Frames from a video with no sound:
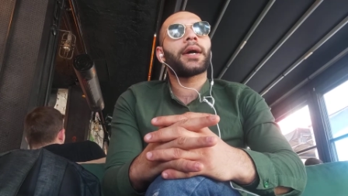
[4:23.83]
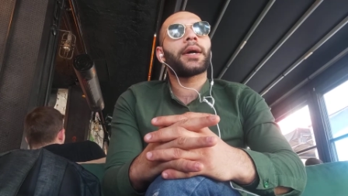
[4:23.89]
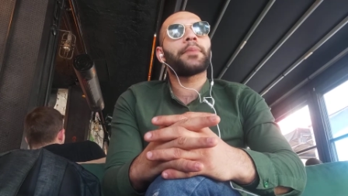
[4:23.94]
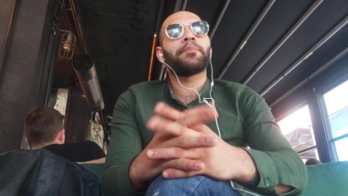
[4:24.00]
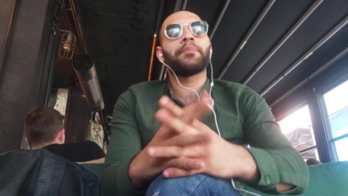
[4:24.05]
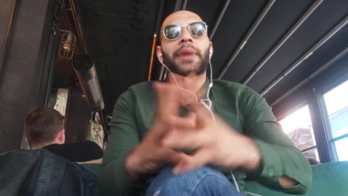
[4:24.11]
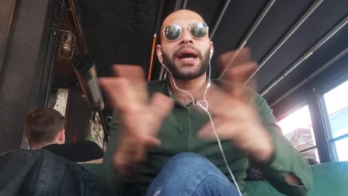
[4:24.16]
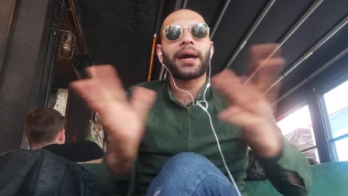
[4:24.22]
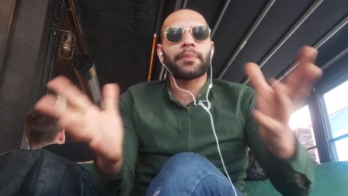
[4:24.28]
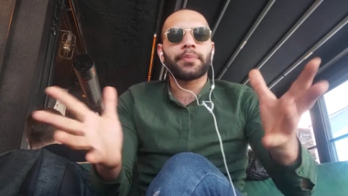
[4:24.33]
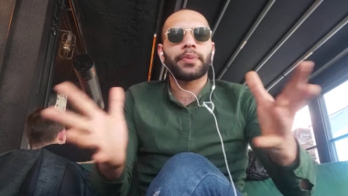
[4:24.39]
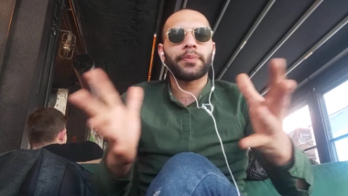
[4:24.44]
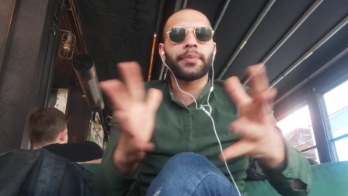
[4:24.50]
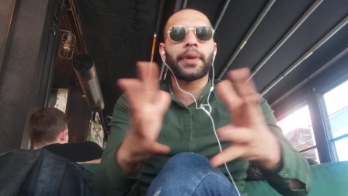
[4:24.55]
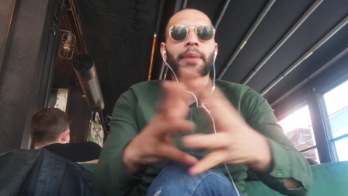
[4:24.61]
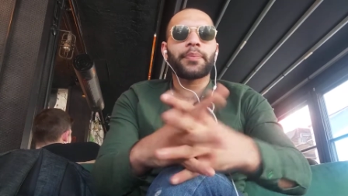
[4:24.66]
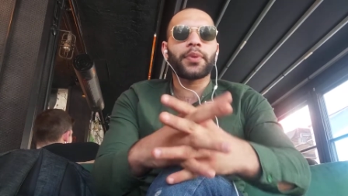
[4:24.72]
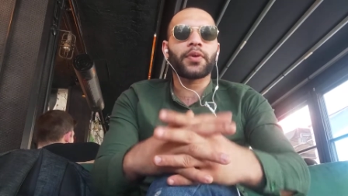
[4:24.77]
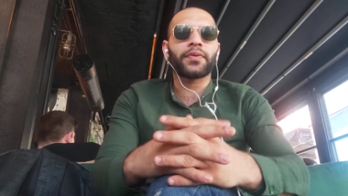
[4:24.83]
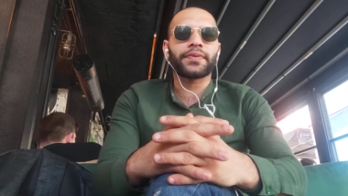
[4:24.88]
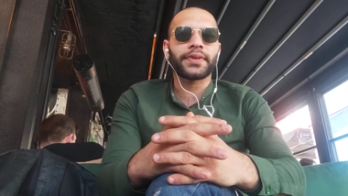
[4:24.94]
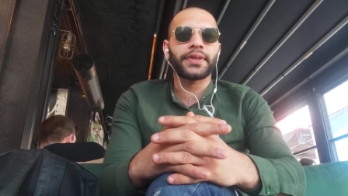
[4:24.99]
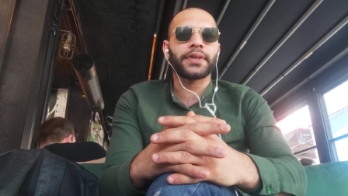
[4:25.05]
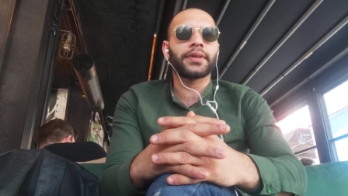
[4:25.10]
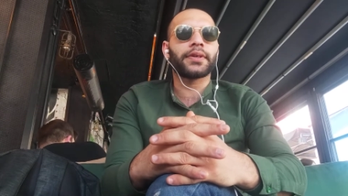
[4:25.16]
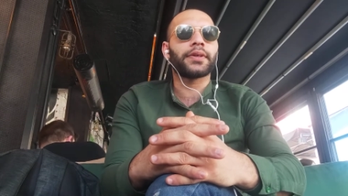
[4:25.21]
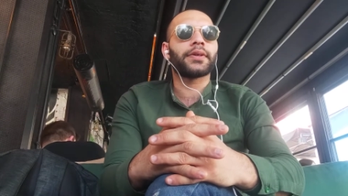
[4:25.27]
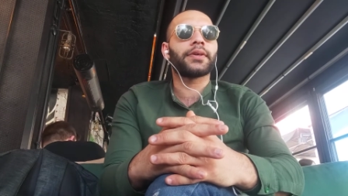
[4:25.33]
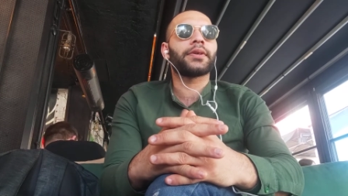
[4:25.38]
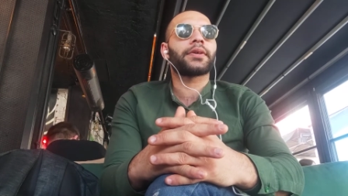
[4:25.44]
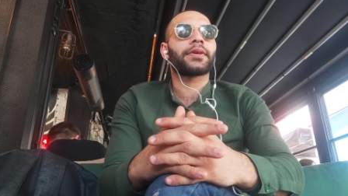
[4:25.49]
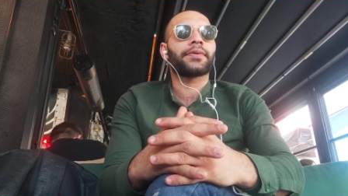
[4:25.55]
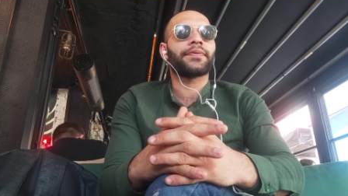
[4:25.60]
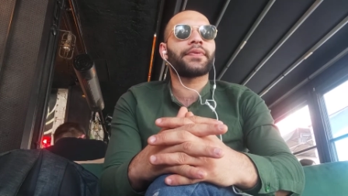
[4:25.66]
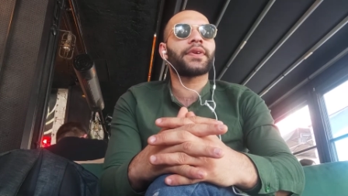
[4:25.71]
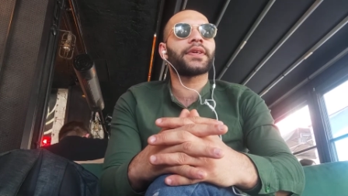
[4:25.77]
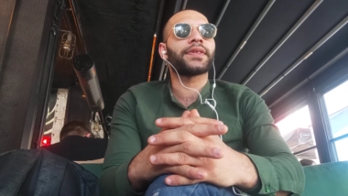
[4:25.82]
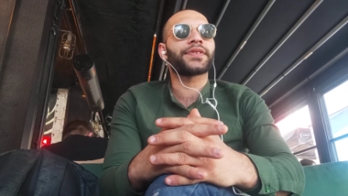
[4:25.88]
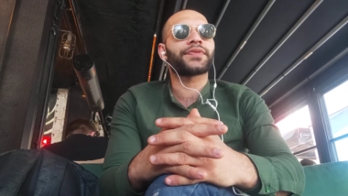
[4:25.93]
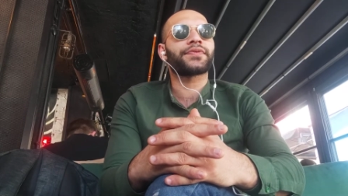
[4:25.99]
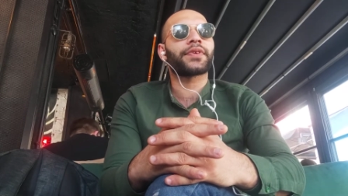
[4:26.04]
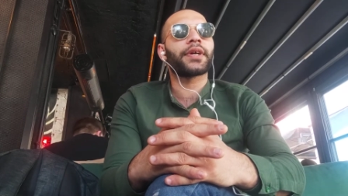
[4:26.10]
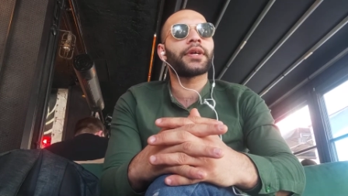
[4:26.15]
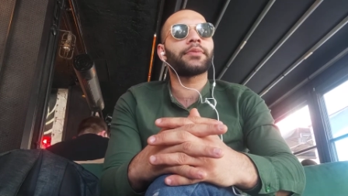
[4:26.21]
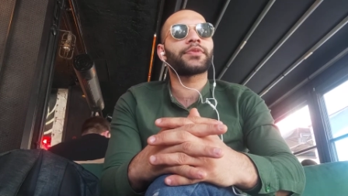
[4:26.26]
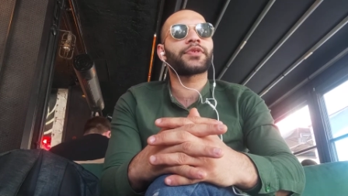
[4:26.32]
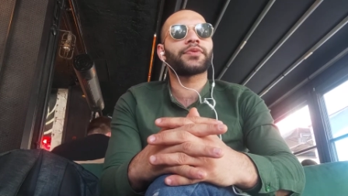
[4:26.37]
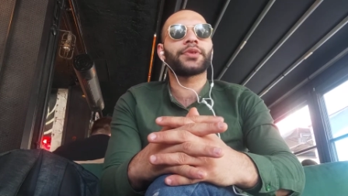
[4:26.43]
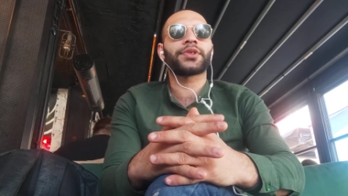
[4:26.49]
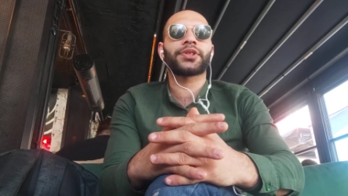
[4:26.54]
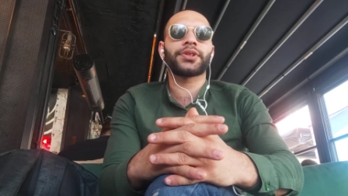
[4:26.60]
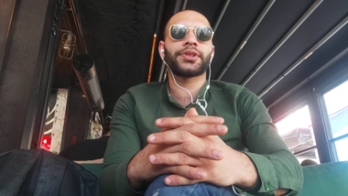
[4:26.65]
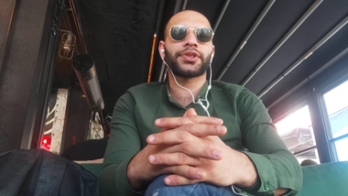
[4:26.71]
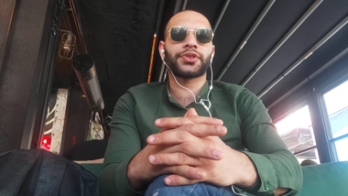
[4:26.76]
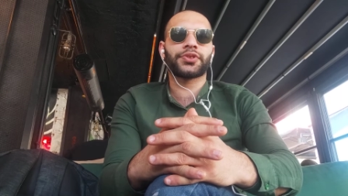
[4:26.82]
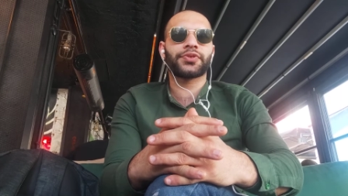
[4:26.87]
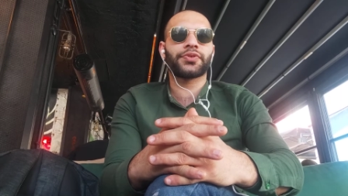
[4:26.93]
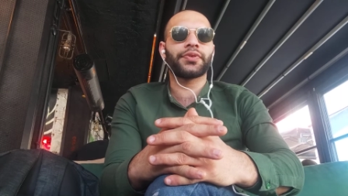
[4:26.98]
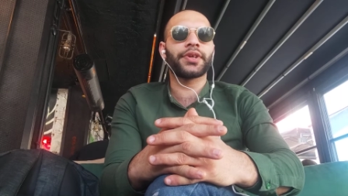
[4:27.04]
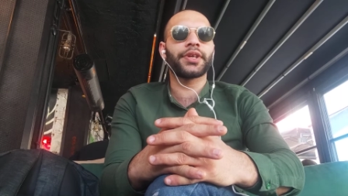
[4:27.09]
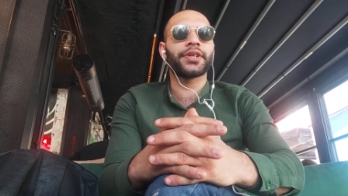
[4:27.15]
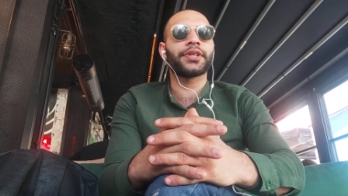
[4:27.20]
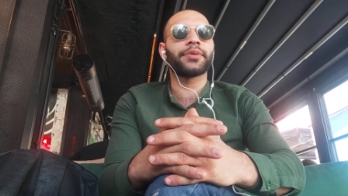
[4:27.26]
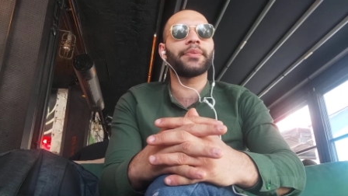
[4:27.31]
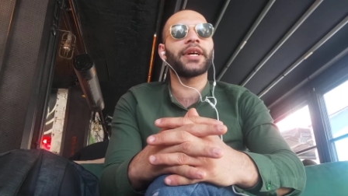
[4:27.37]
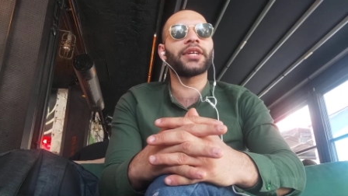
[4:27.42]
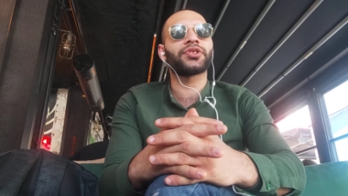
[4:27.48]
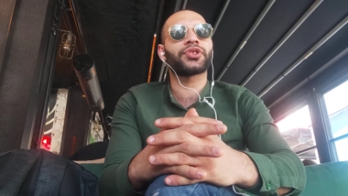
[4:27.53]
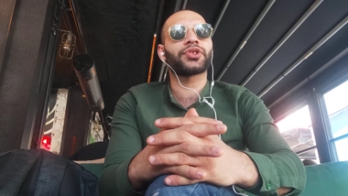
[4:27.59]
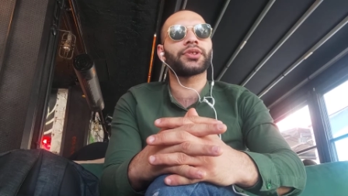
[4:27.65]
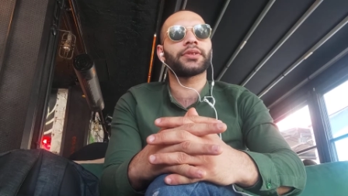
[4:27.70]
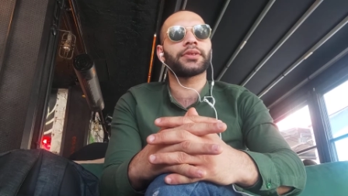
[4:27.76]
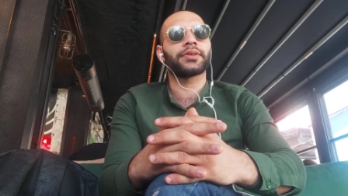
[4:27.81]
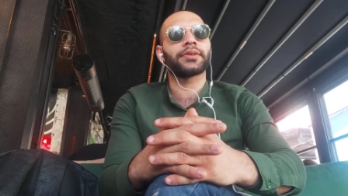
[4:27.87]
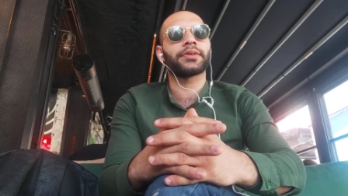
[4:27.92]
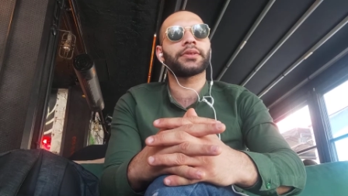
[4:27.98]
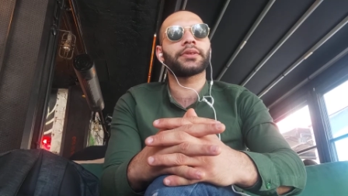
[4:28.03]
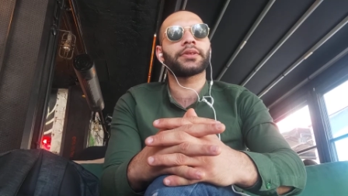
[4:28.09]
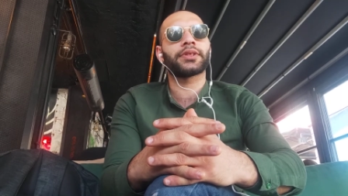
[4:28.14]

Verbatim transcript: map of the reference frames, which is three-dimensional.